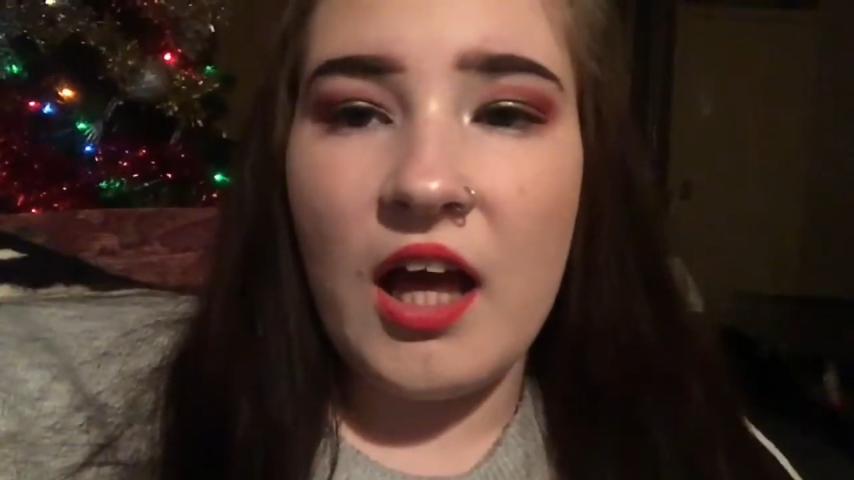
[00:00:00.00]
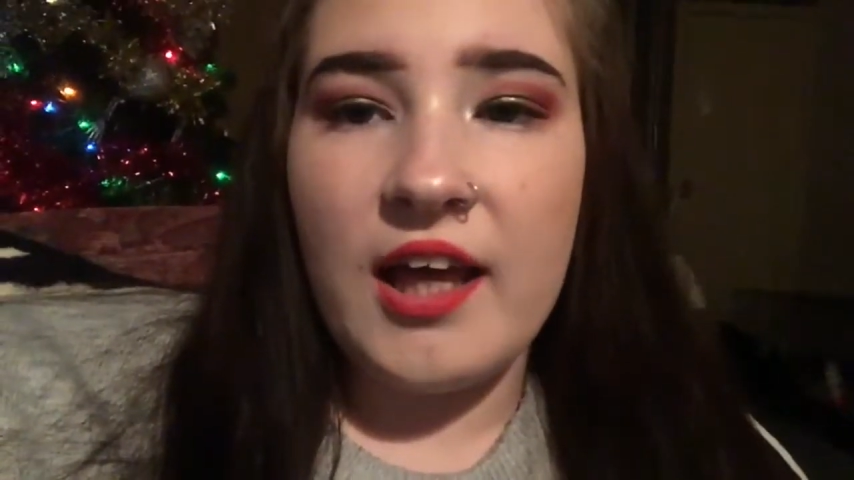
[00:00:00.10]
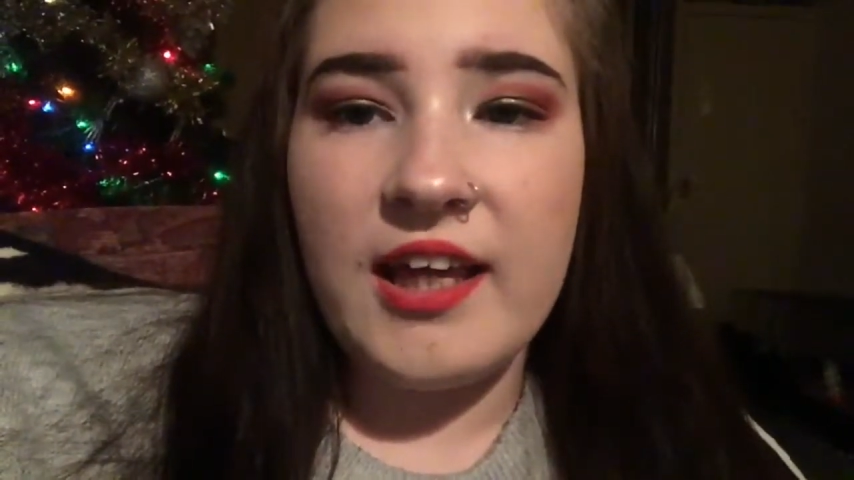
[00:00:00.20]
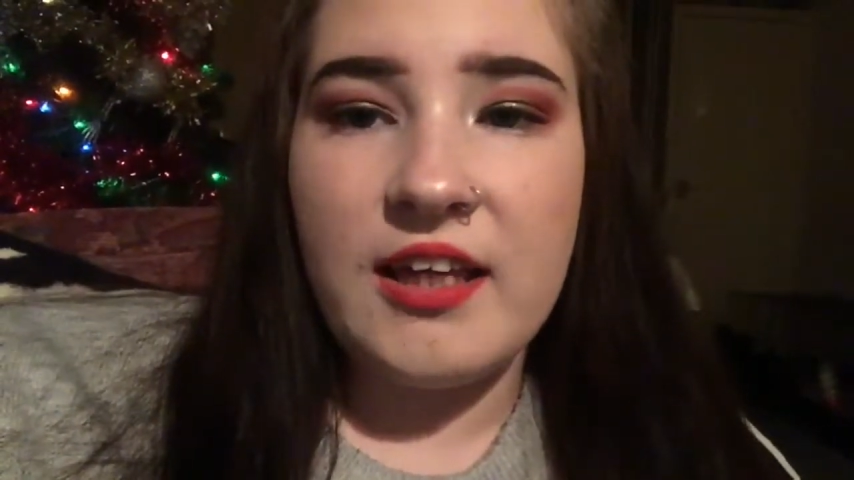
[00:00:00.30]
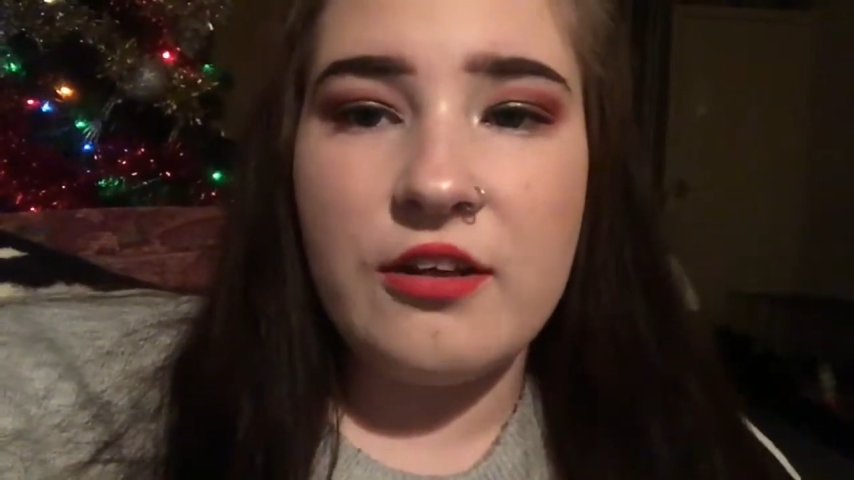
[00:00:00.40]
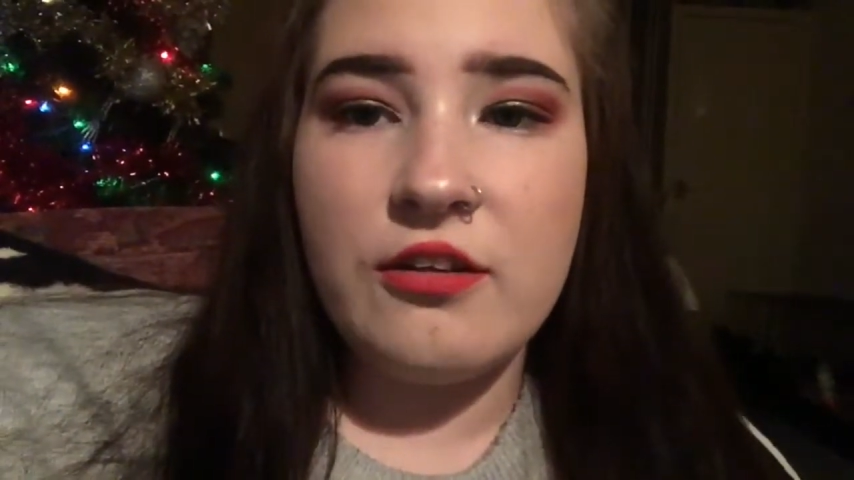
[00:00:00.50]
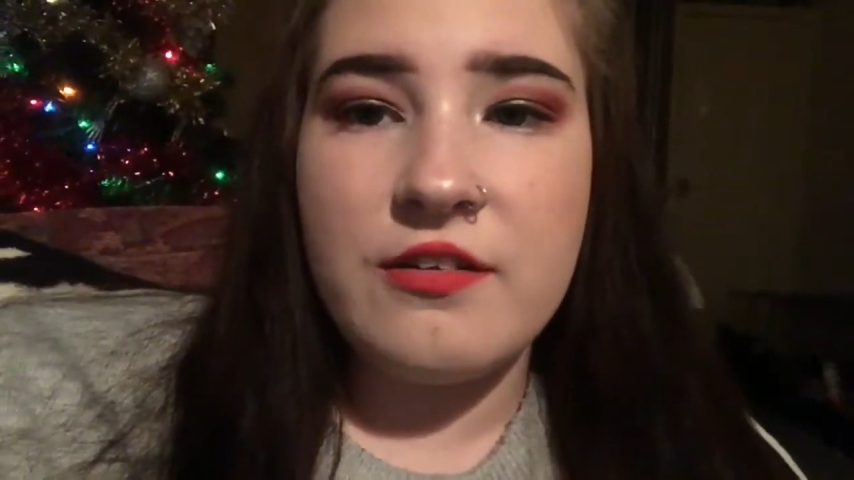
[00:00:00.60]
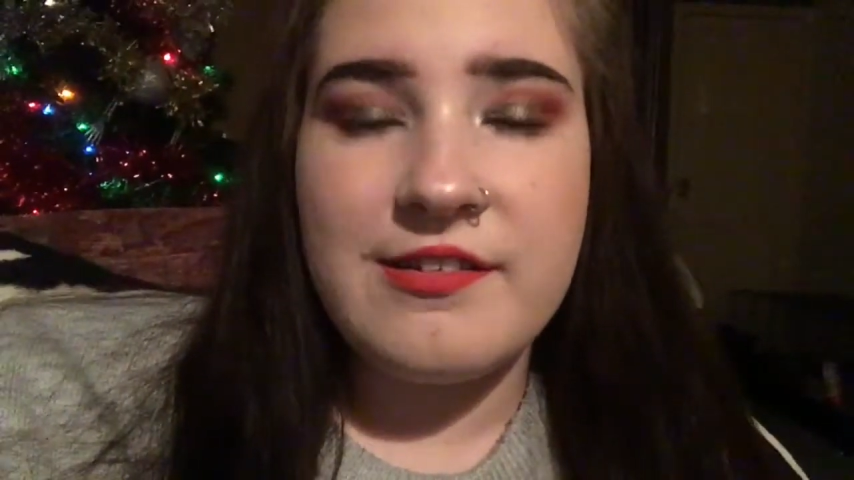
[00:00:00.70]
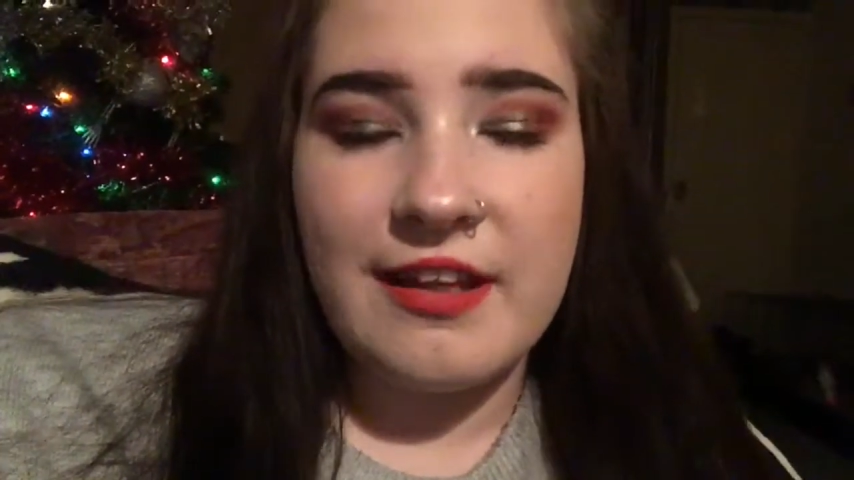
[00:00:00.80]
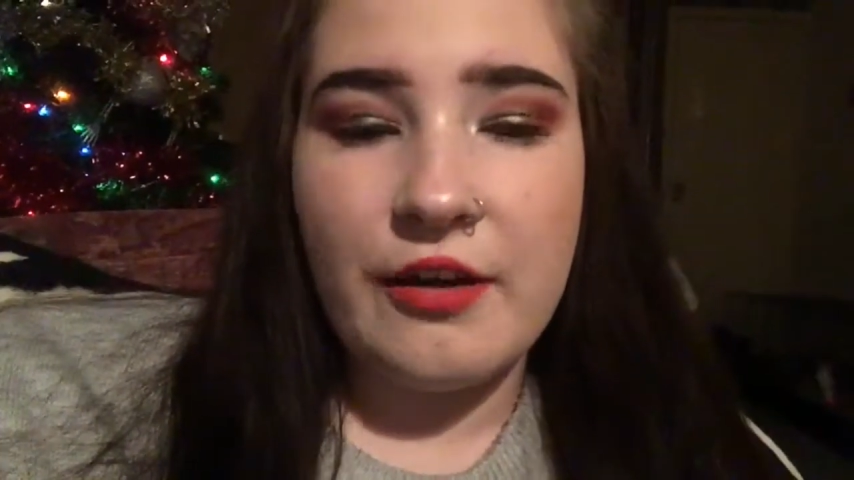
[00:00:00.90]
he
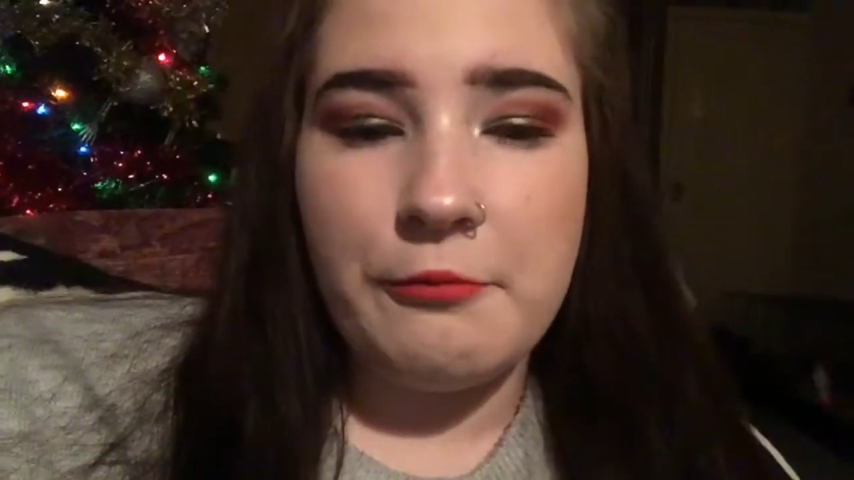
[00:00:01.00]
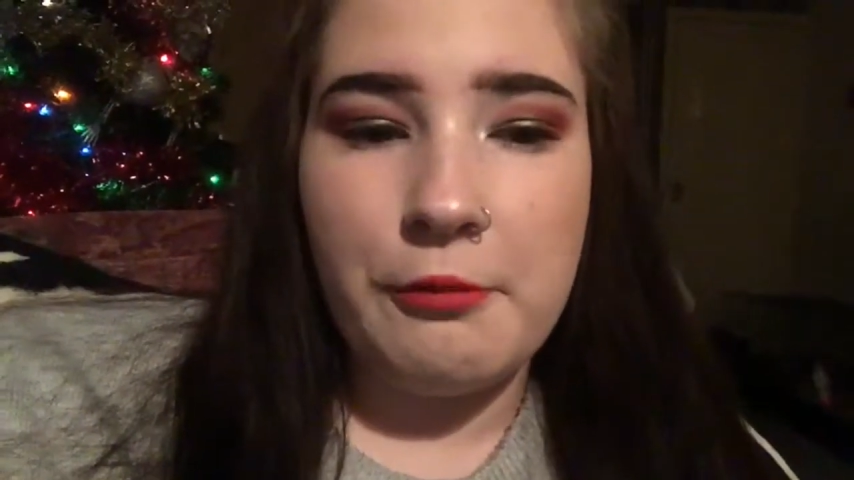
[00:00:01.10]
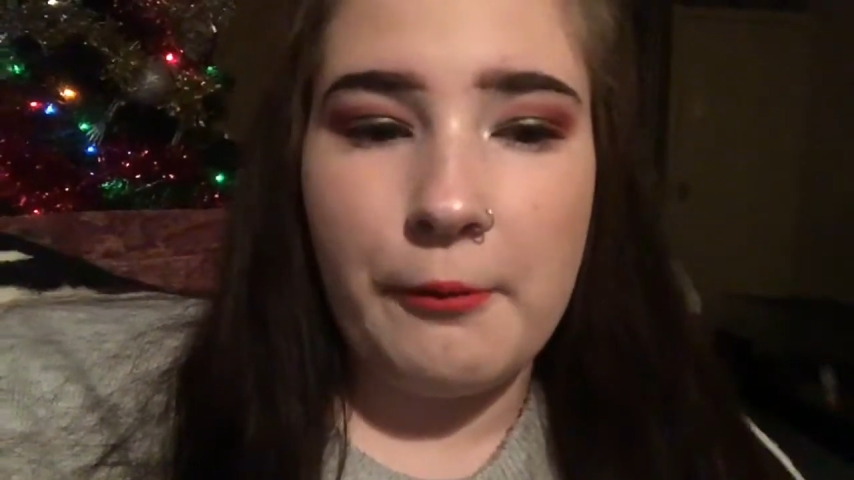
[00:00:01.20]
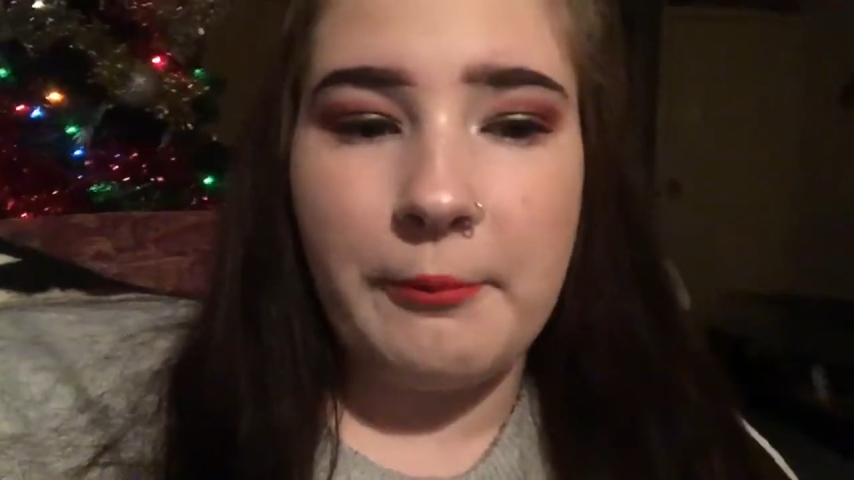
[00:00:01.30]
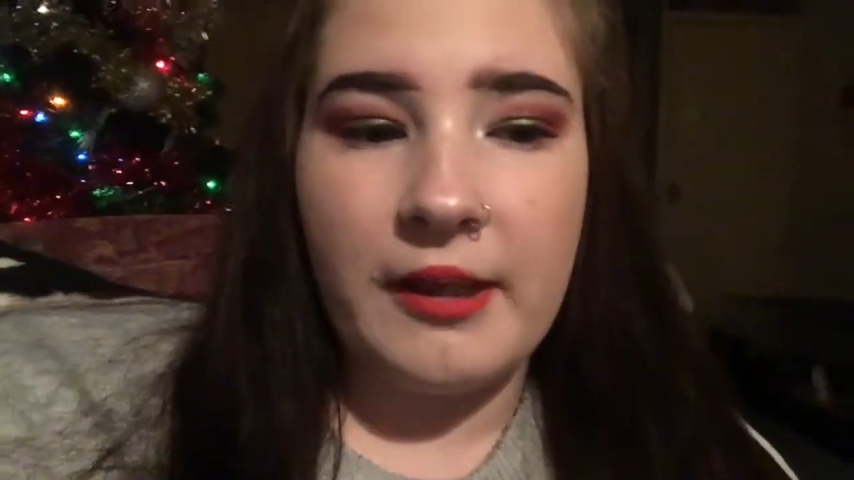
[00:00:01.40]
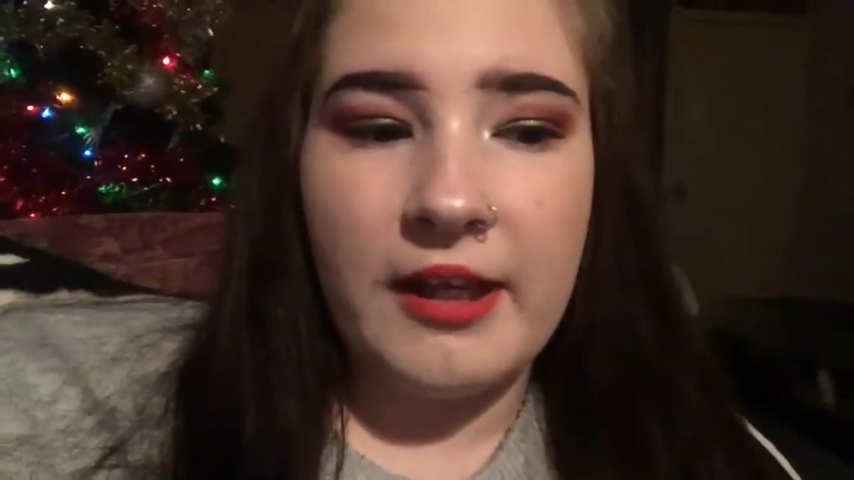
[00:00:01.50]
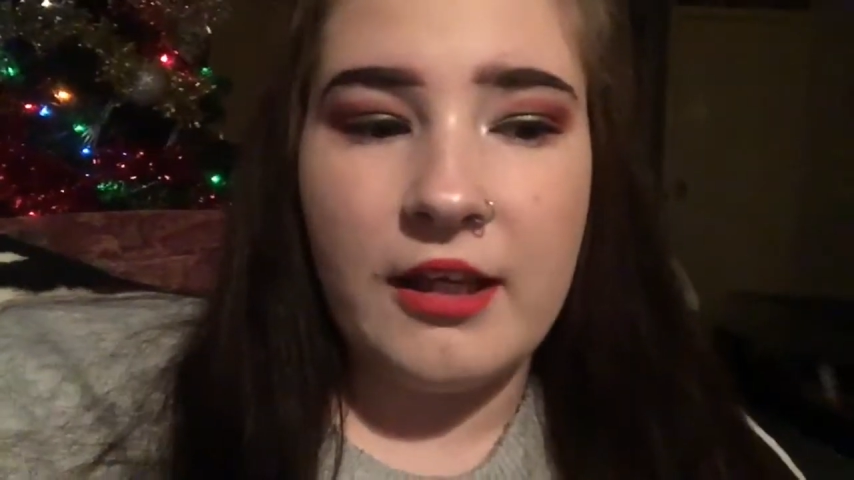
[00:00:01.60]
couldn't stand up properly,